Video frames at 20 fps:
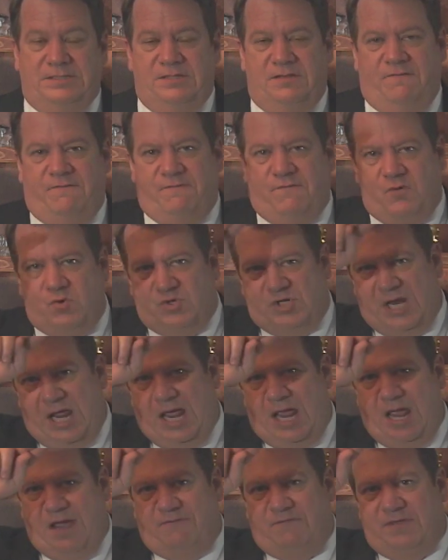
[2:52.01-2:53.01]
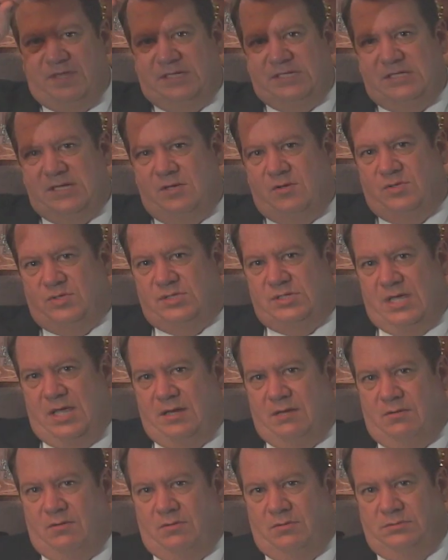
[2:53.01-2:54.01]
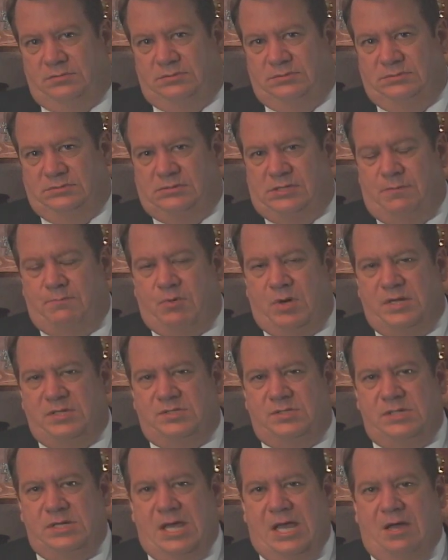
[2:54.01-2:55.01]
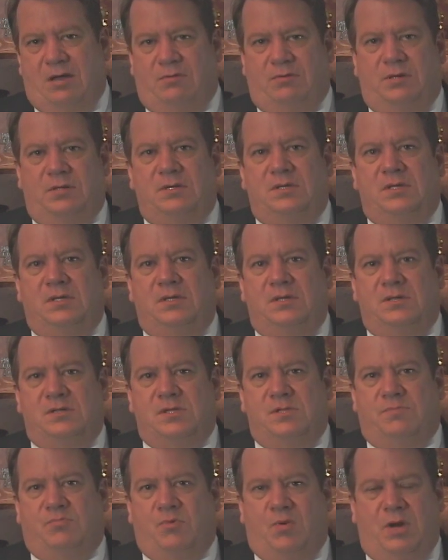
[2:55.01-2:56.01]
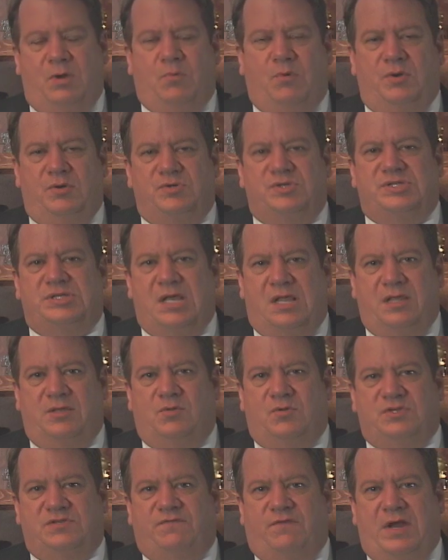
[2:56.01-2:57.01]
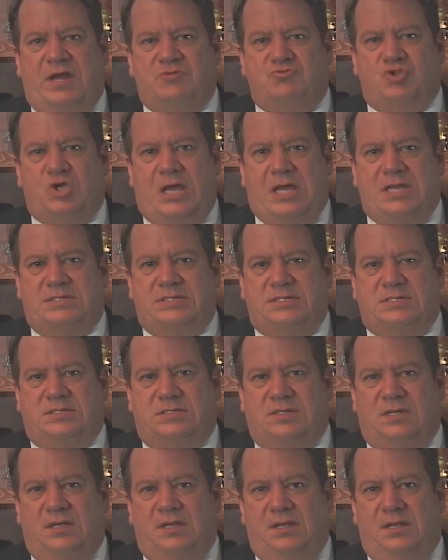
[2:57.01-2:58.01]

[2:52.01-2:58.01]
the first half of the sales cycle that brings you down to the point where you're selling those franchises